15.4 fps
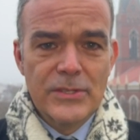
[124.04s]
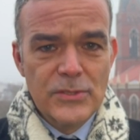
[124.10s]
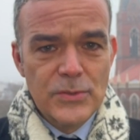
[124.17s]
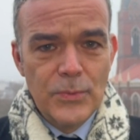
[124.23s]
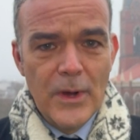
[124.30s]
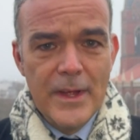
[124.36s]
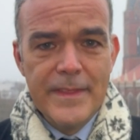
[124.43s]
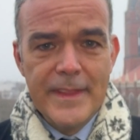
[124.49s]
there's
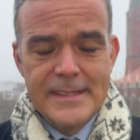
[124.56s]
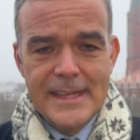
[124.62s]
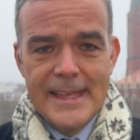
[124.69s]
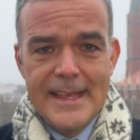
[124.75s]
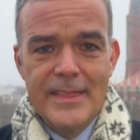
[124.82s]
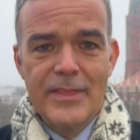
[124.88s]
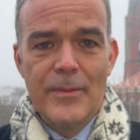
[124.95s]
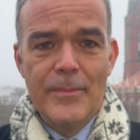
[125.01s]
one that's
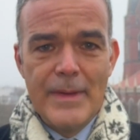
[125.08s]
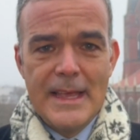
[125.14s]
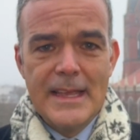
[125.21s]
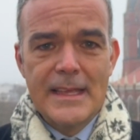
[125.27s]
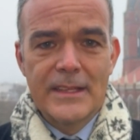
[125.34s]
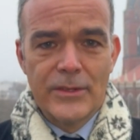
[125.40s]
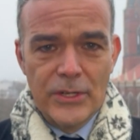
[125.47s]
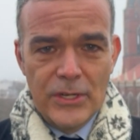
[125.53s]
in the
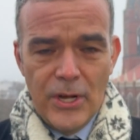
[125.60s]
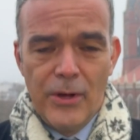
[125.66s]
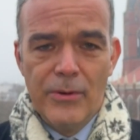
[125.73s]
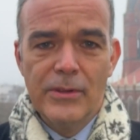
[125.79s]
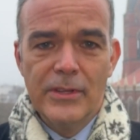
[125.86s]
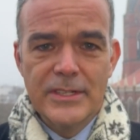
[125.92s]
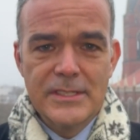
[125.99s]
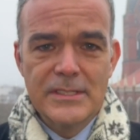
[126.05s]
making. There are
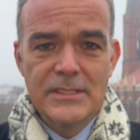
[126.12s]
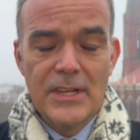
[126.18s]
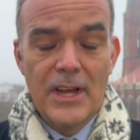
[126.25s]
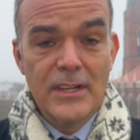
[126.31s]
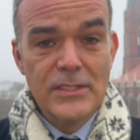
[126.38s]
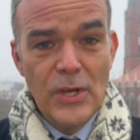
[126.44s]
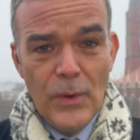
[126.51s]
coalition talks.